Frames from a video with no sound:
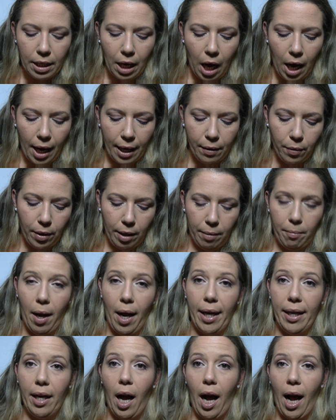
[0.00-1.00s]
I wear
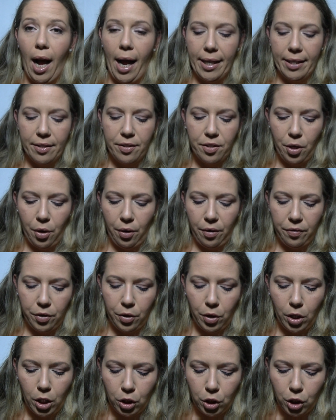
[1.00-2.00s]
mine high. So if
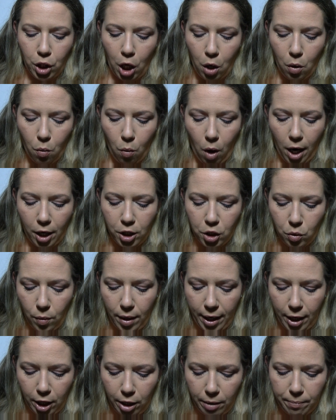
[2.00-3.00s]
you're a low watch
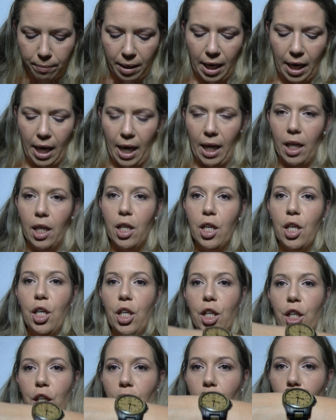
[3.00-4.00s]
wearer, meaning
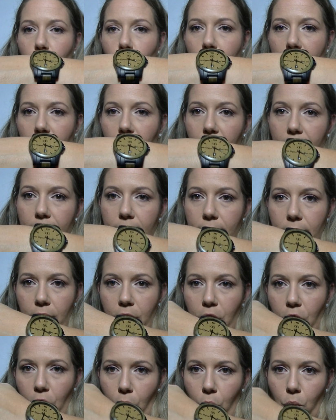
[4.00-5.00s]
you wear it,
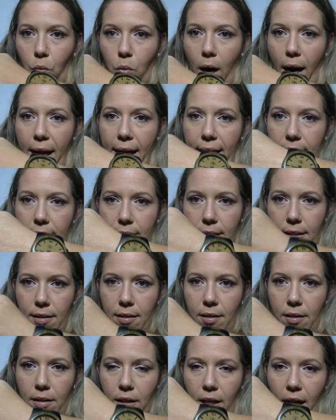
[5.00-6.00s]
you know, right
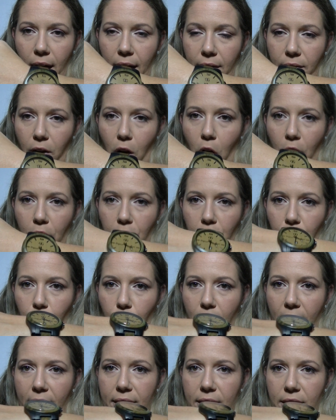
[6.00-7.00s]
kind of on your
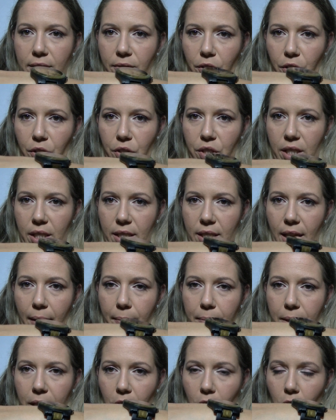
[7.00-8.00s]
wrist versus
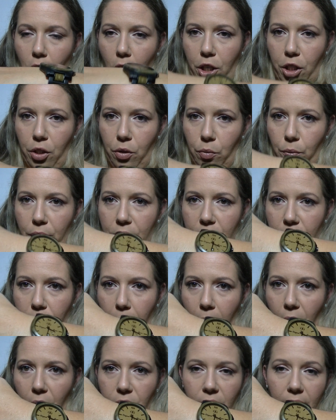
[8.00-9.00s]
up here on your wrist
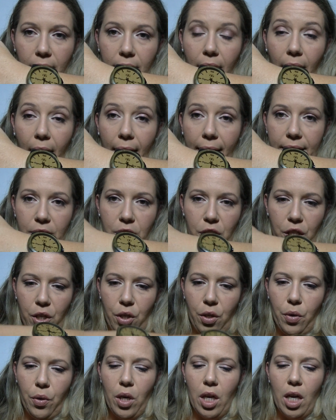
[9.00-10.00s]
bone like I
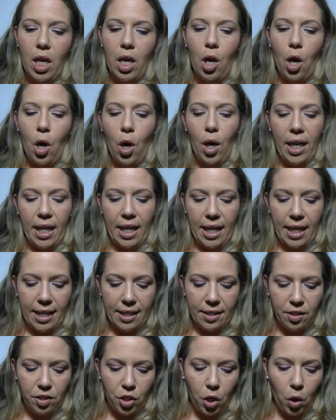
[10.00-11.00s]
do, he
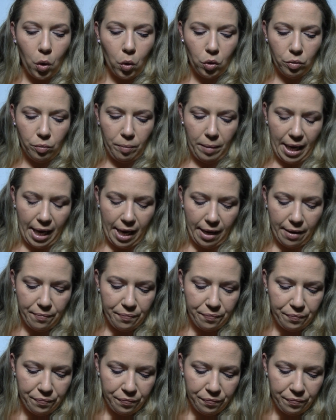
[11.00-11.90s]
has told me